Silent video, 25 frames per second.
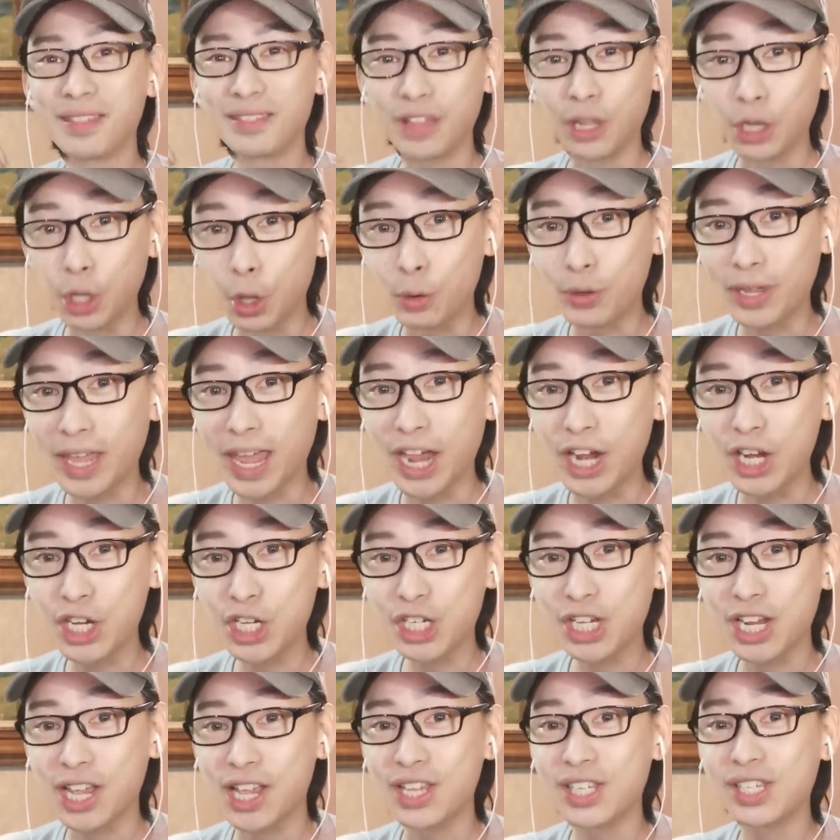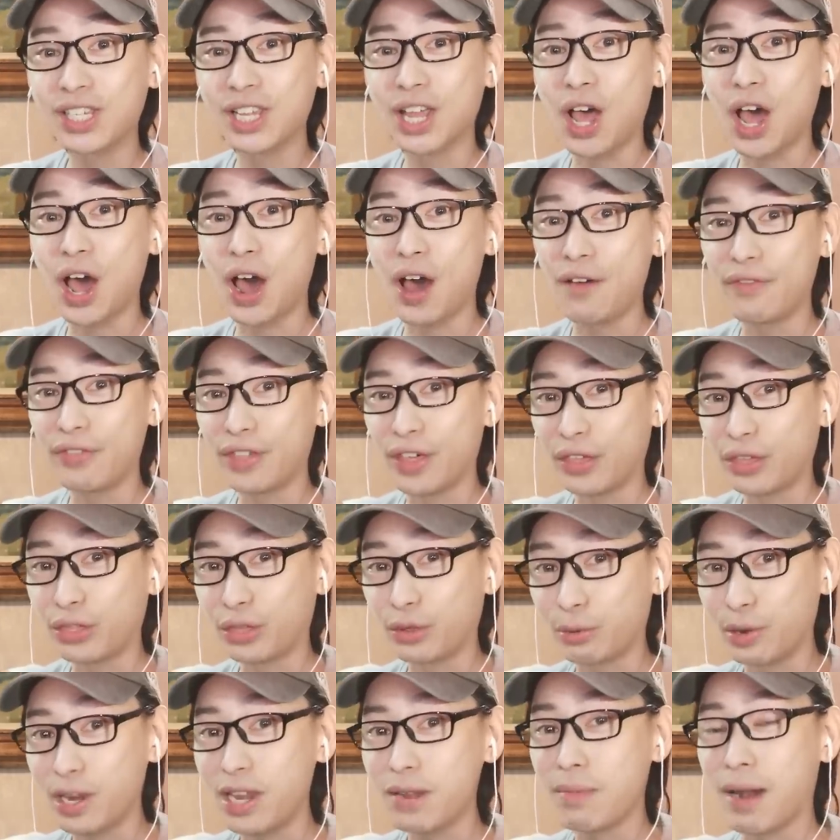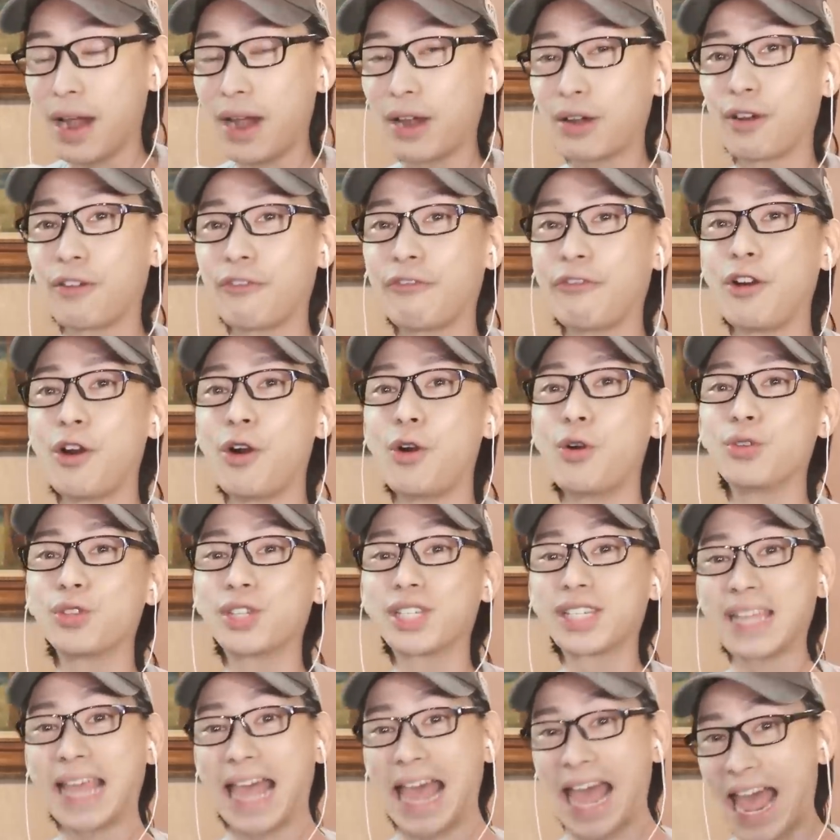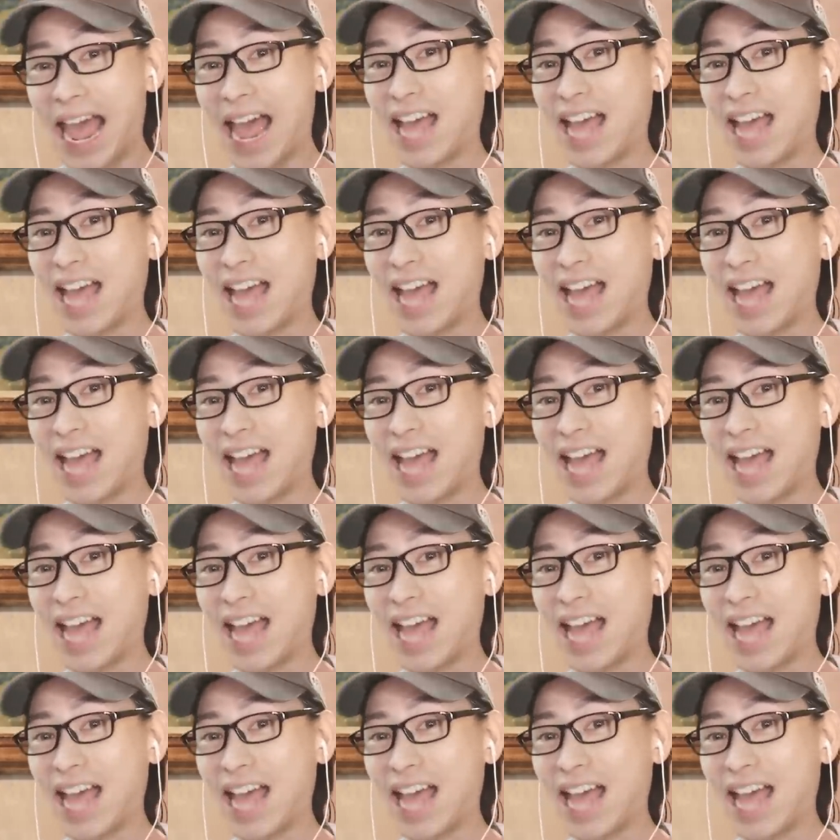the locations of the 3 microphones